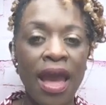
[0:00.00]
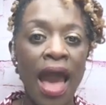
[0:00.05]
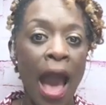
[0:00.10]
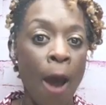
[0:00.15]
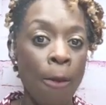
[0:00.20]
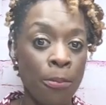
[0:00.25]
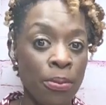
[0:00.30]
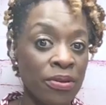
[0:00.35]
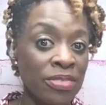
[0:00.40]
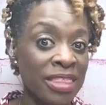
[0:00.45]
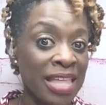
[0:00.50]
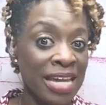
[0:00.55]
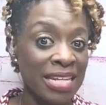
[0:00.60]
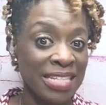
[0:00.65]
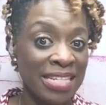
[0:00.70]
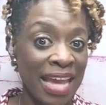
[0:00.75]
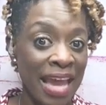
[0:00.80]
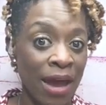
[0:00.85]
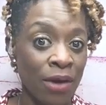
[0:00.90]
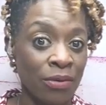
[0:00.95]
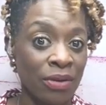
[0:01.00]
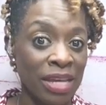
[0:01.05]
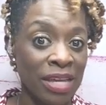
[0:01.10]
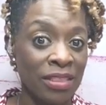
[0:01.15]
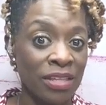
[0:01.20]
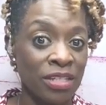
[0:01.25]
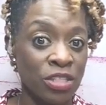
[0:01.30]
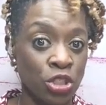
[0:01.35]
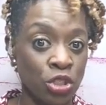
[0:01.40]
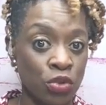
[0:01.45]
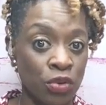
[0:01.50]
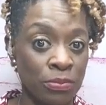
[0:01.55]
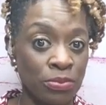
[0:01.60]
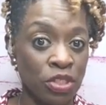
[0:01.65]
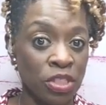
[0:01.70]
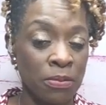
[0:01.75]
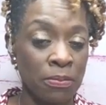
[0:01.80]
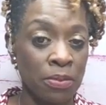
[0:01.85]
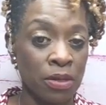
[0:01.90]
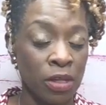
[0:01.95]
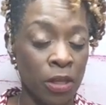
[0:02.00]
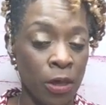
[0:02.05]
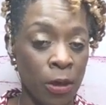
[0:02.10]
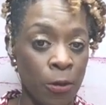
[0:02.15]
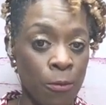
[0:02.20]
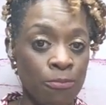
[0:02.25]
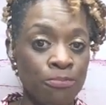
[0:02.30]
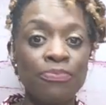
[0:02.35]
I'll put that down in the description below,